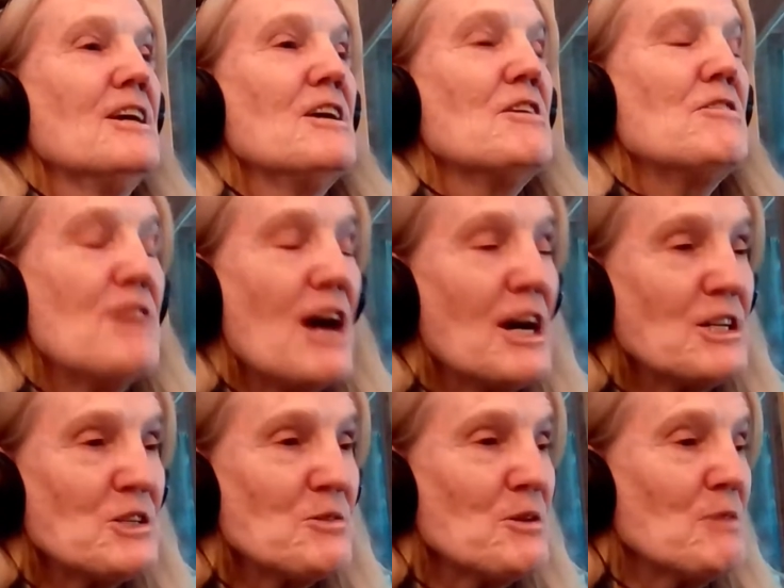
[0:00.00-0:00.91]

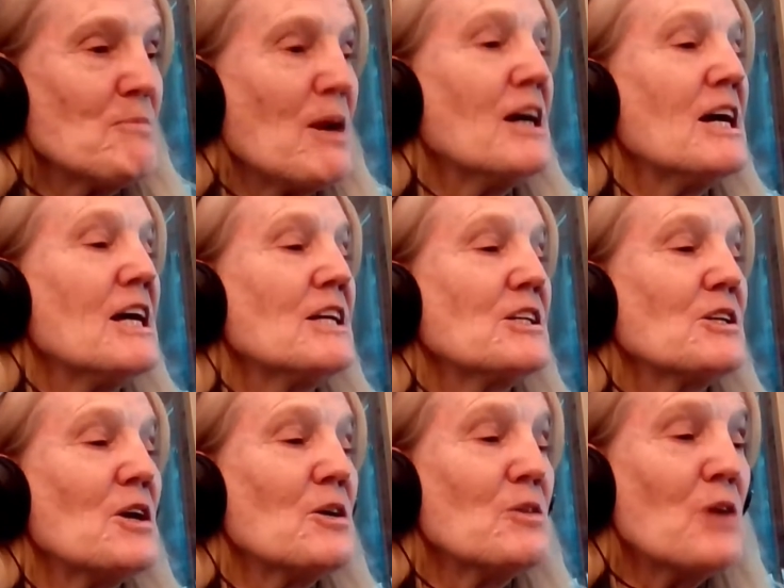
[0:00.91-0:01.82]
that we might
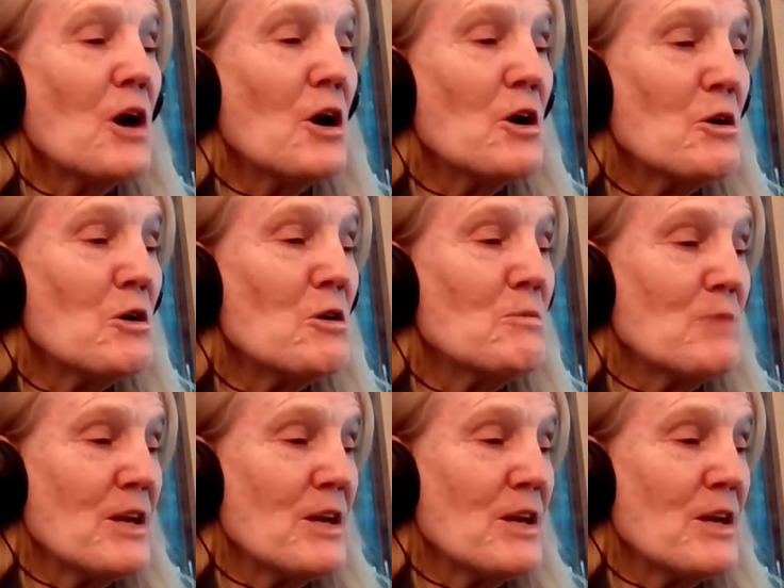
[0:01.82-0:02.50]
go home